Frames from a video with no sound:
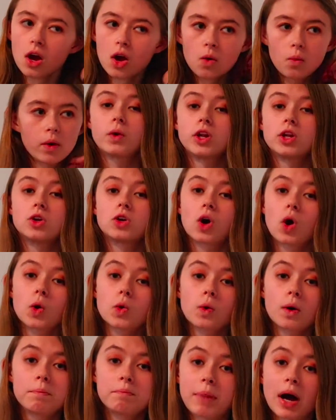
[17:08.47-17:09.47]
When you go to
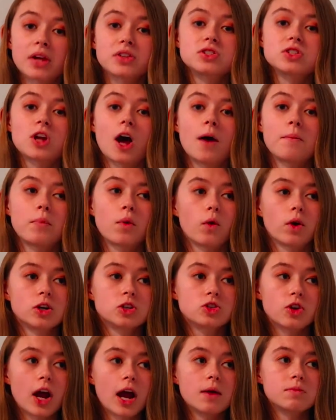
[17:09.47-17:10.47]
a bus stop or a
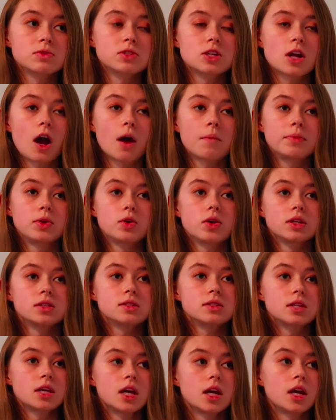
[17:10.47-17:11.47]
tram stop, you can
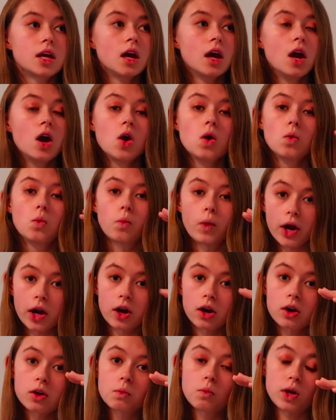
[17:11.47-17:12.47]
see
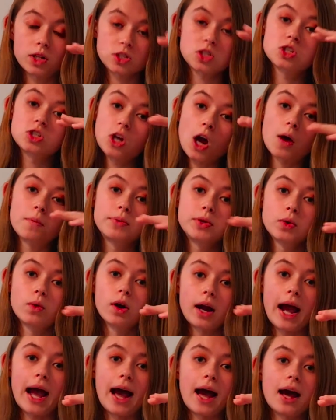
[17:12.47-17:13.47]
where, what stop you
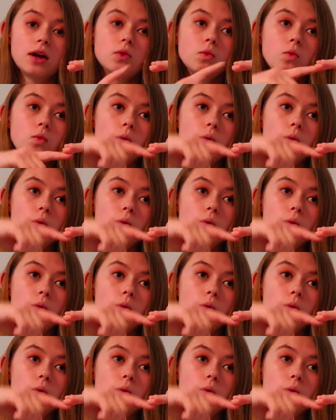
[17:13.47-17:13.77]
are at,